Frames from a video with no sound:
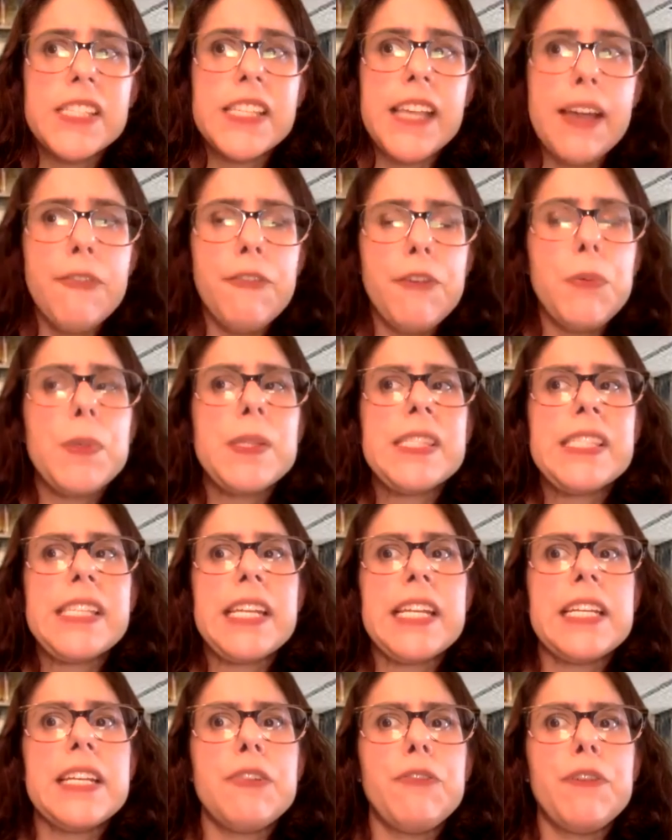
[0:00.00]
everyone's at
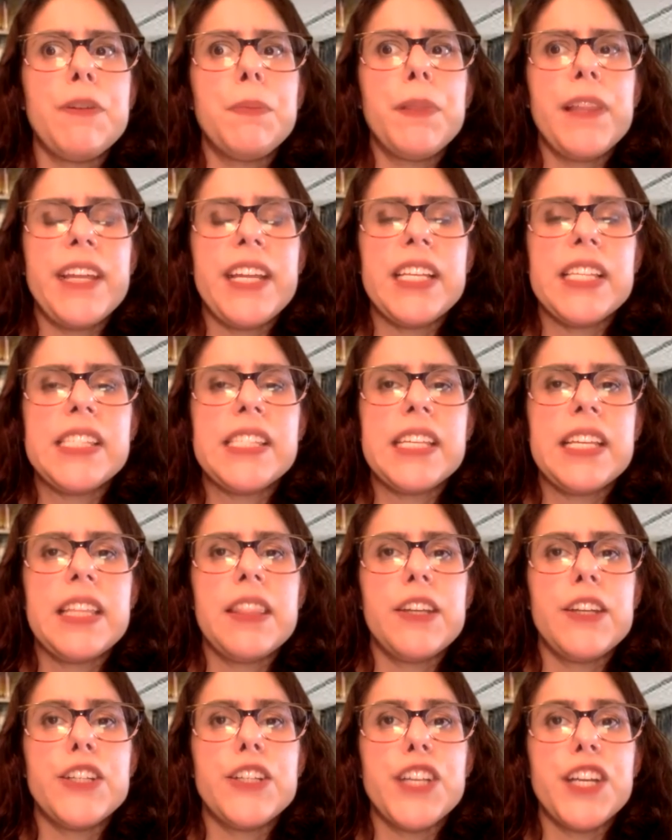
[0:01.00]
a different place in
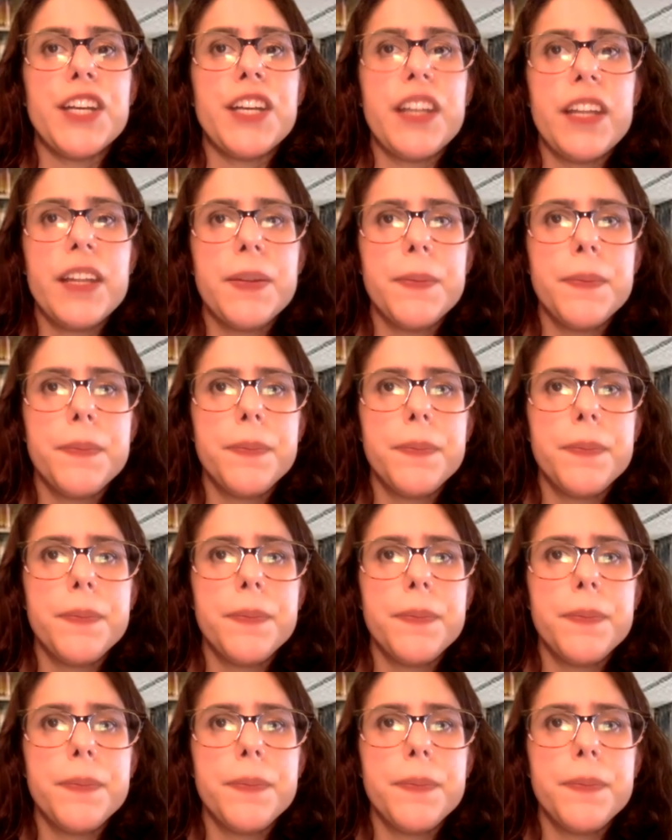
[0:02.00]
their journey.